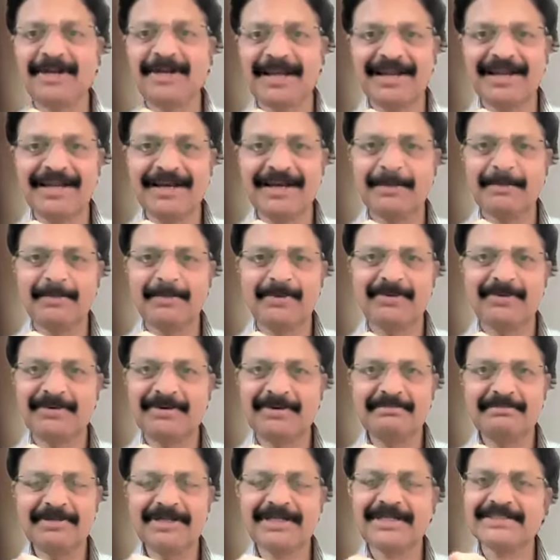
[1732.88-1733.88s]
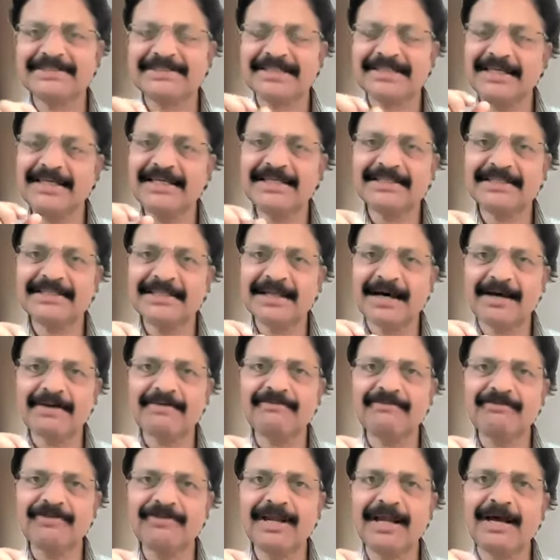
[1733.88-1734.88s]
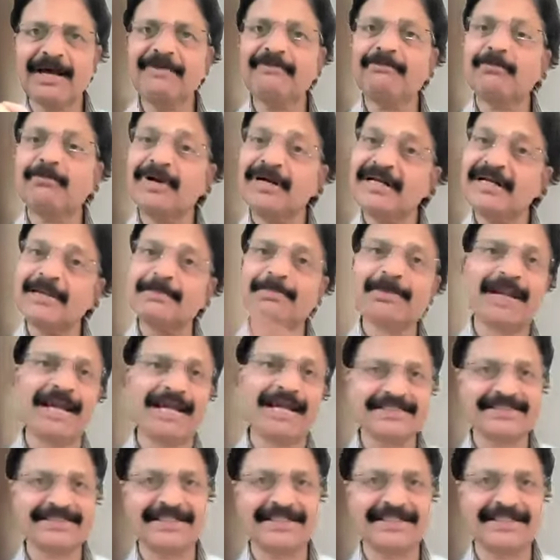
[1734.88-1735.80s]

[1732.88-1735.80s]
I am telling you, because each nerve will have multiple